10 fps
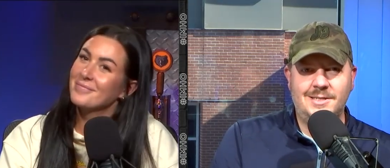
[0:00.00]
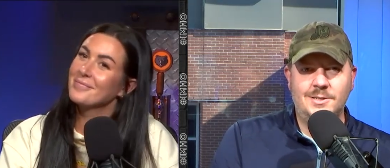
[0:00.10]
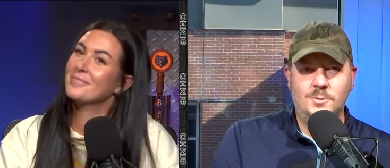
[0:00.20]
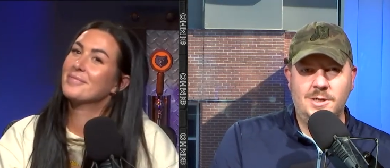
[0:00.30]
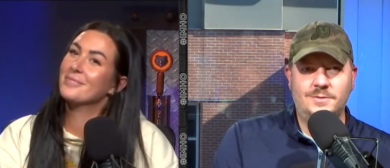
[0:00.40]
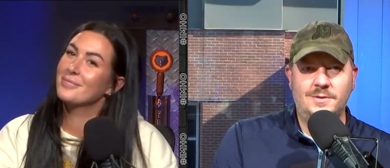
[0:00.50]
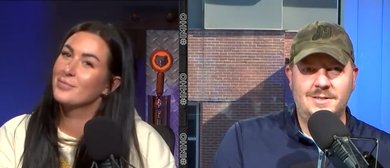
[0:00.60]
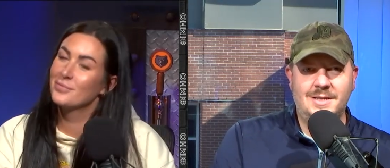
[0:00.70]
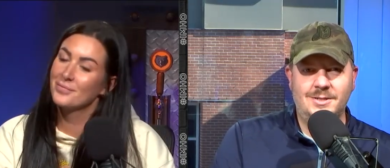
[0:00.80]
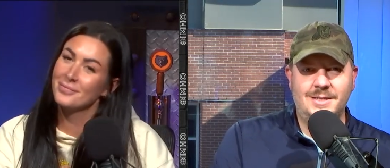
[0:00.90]
Speaker 1: season was for the
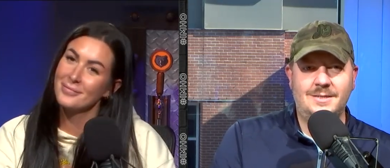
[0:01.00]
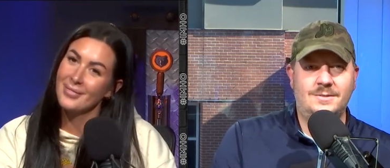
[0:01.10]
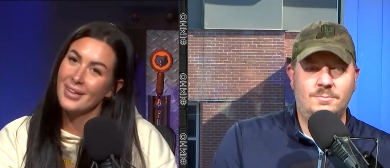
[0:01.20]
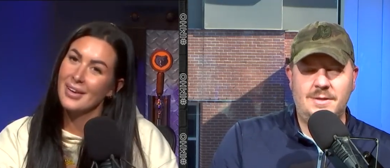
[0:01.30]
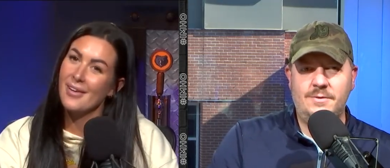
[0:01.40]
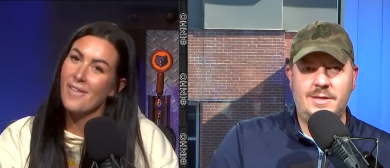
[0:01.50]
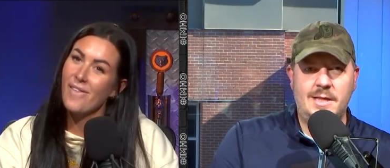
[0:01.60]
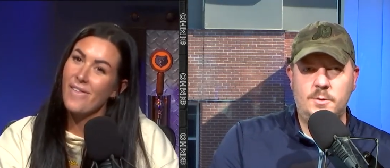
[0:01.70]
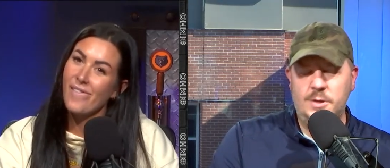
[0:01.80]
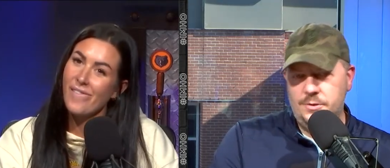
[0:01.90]
Celtics yeah. with
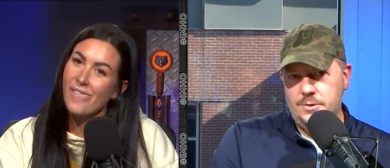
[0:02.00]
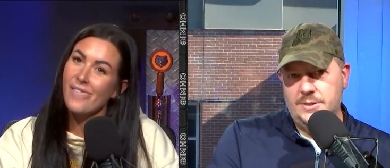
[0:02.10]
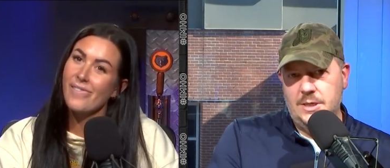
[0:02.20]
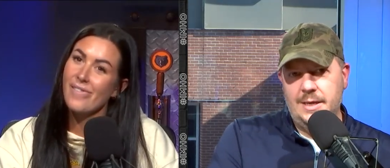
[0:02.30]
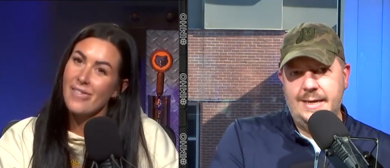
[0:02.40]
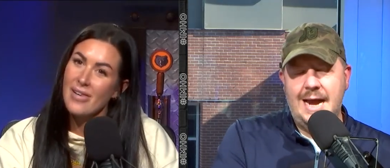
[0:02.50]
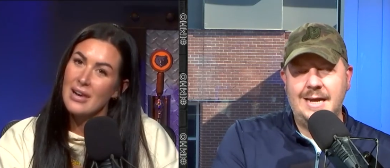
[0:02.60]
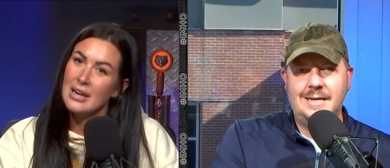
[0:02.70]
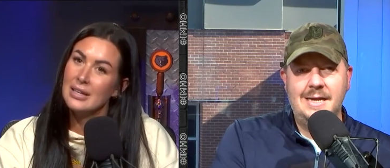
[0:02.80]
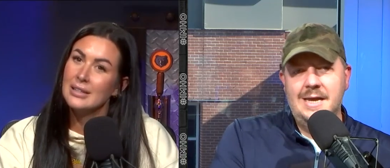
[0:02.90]
everything they went through. So like
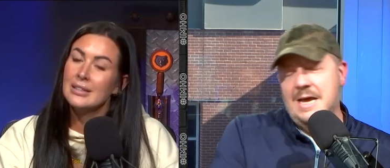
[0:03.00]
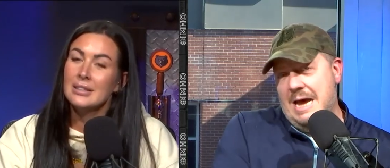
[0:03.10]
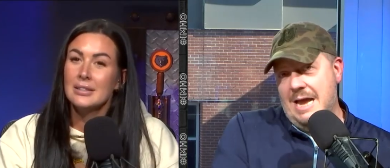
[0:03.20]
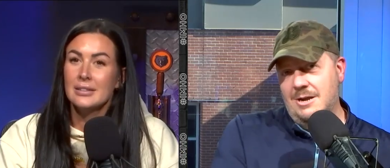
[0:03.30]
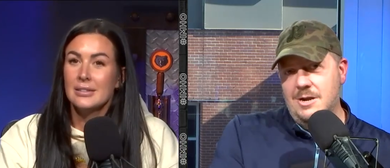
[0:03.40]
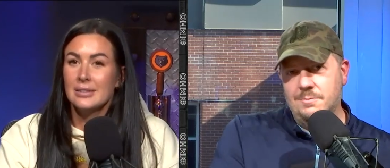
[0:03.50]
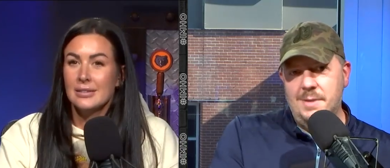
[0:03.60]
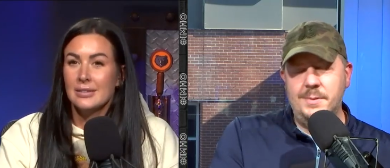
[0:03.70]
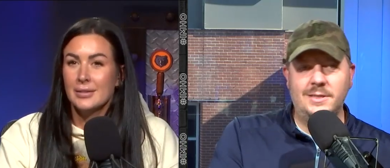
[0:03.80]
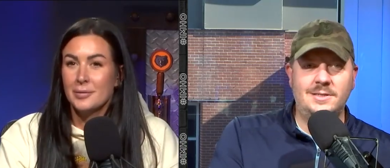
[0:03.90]
I, I don't know.
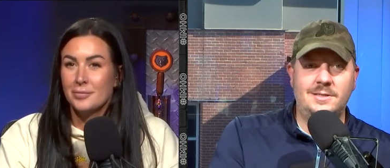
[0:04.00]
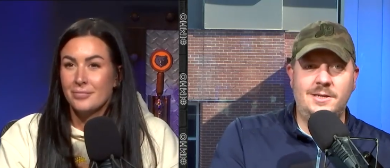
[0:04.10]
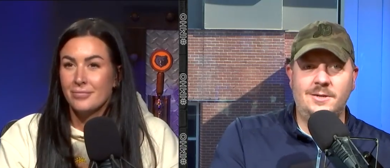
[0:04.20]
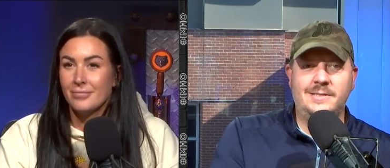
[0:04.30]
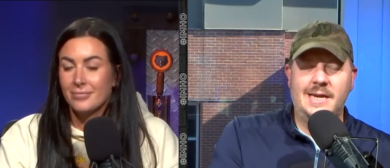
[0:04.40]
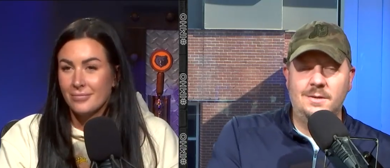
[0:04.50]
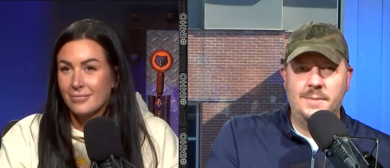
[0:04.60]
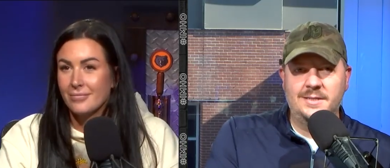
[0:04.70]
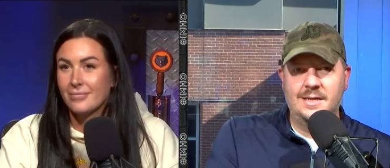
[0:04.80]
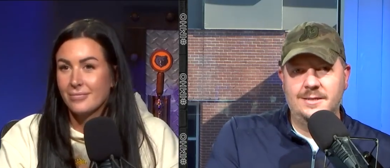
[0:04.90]
Maybe this is the year Tatum
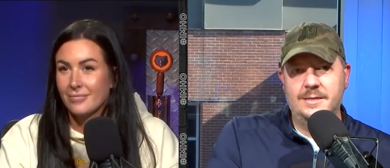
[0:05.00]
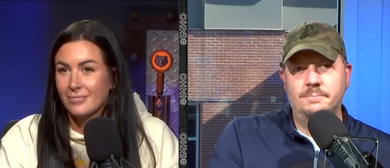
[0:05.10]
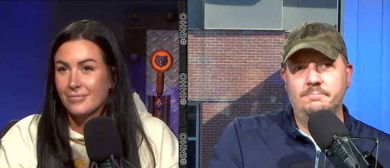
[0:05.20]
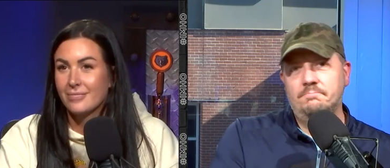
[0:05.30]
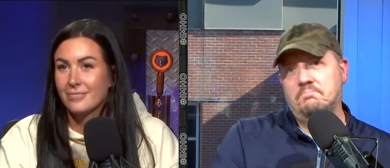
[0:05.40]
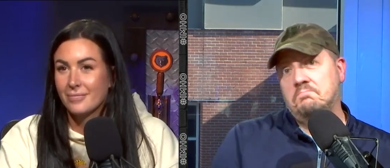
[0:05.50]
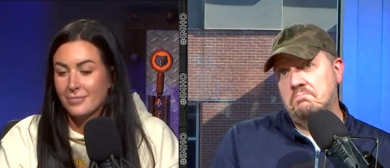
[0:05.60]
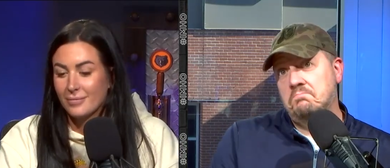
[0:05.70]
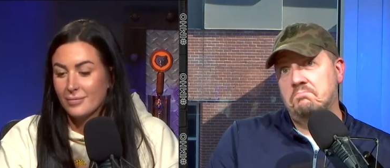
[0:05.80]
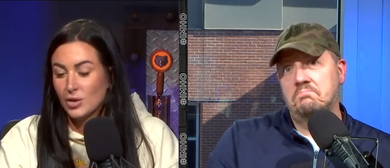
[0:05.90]
makes that leap.
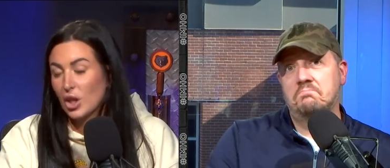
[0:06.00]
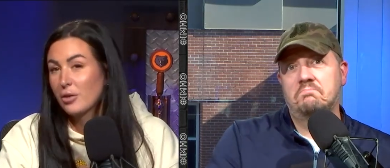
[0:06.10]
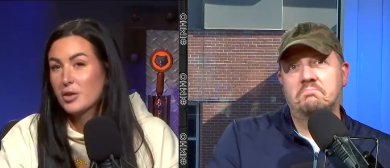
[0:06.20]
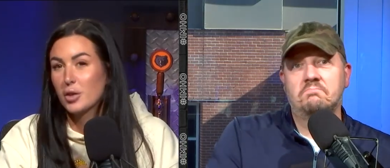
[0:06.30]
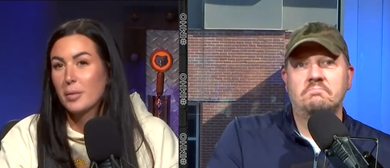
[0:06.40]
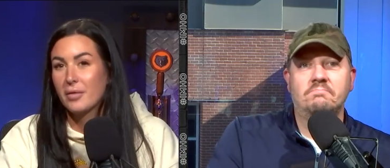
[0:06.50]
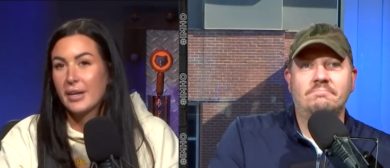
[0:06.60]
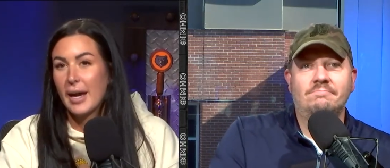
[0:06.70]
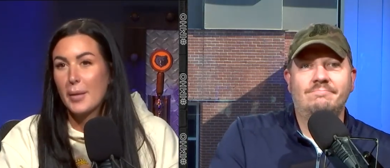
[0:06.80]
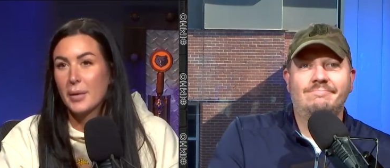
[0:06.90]
Speaker 2: John Roser would be
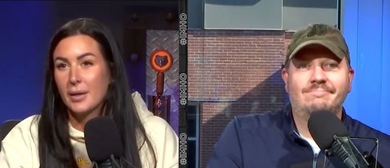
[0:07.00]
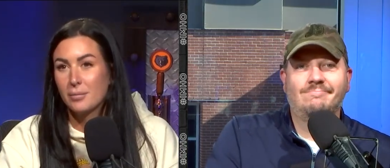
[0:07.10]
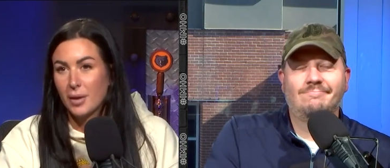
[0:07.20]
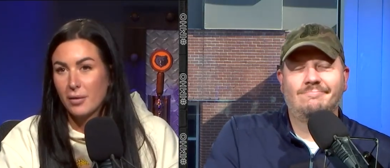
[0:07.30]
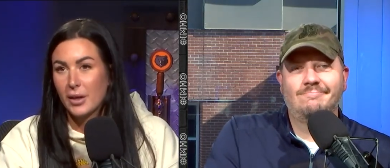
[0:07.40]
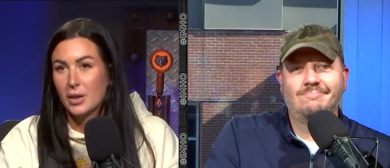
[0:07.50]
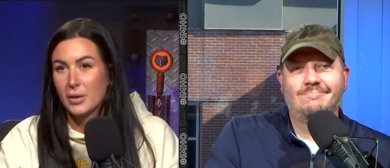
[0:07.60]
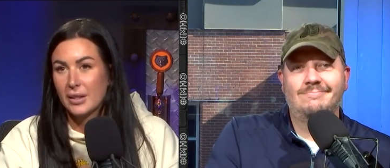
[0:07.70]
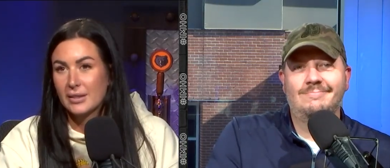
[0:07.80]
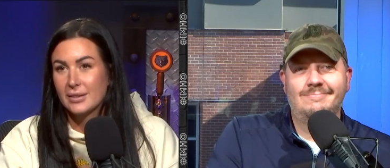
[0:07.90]
very happy. One of our
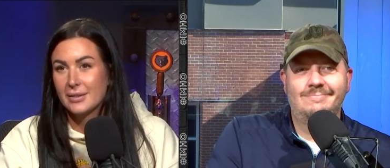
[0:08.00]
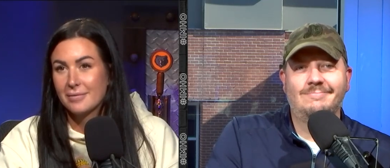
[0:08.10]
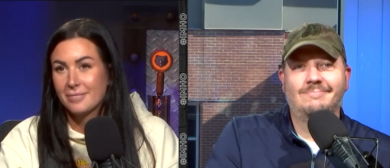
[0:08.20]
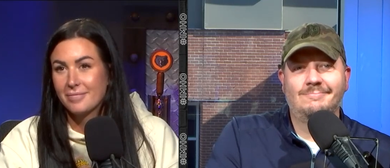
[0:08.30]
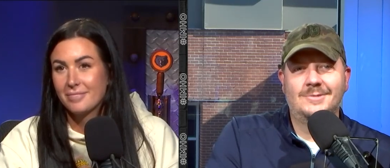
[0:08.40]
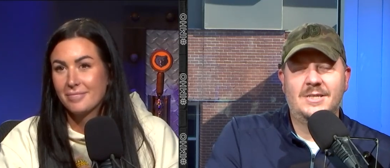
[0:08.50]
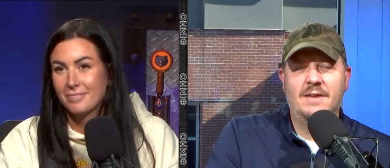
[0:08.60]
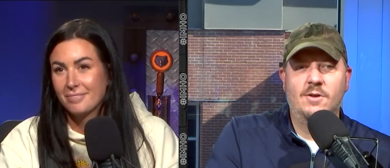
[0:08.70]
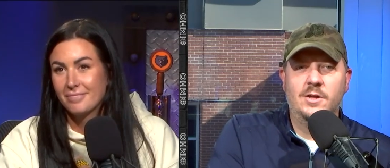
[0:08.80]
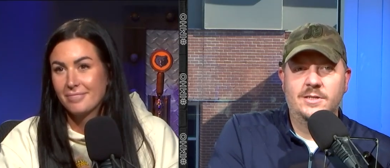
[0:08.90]
coworkers.
Speaker 1: Does he
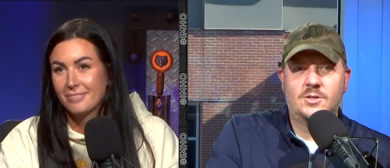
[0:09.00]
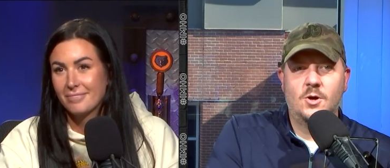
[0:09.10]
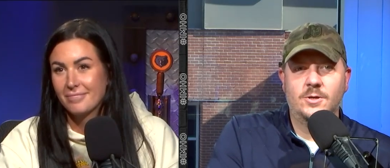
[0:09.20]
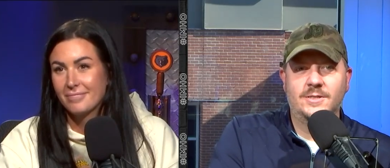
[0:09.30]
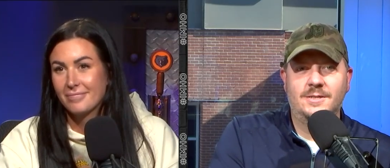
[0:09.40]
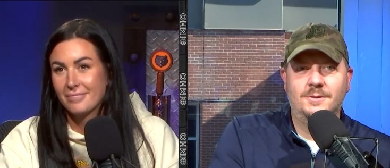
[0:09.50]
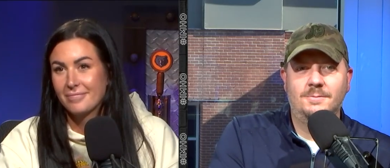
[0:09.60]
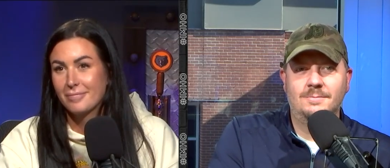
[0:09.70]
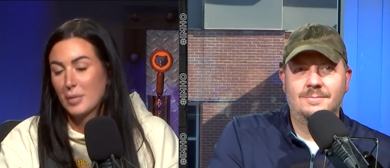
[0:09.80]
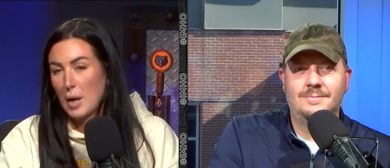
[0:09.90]
have all his cards
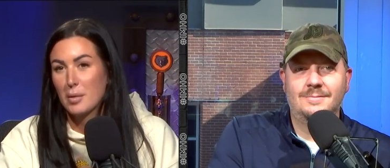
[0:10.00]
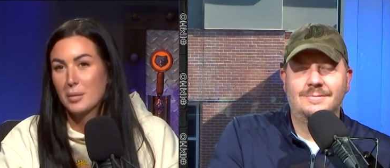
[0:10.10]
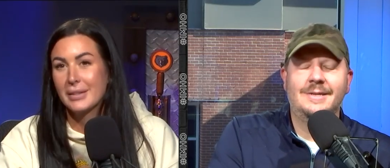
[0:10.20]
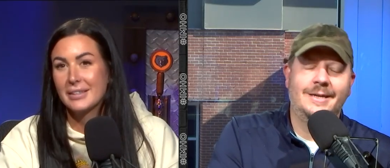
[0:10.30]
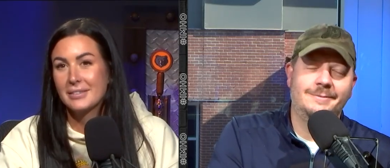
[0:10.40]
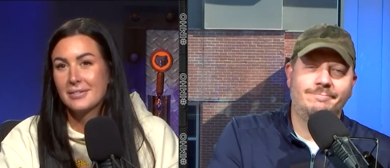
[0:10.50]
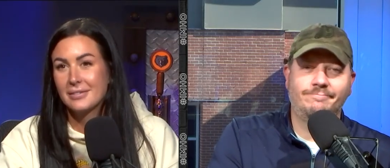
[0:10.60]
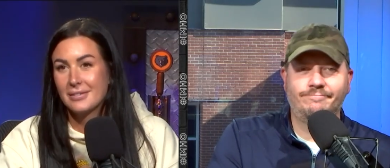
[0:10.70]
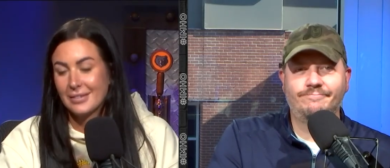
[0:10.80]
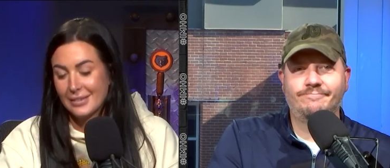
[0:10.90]
too? Probably. Yeah.
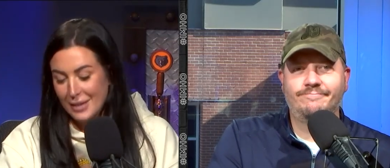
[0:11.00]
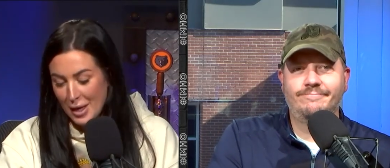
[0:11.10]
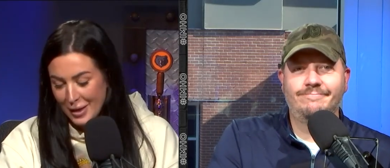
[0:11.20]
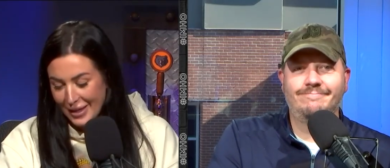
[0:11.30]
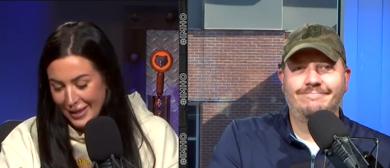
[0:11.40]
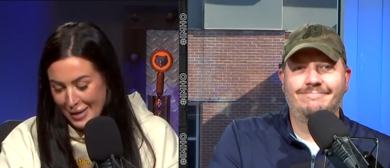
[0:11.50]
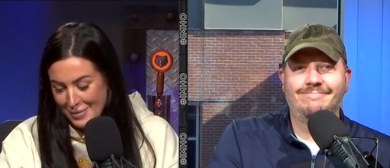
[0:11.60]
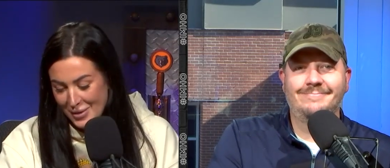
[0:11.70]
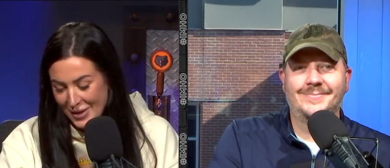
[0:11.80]
Speaker 2: All right, I'm going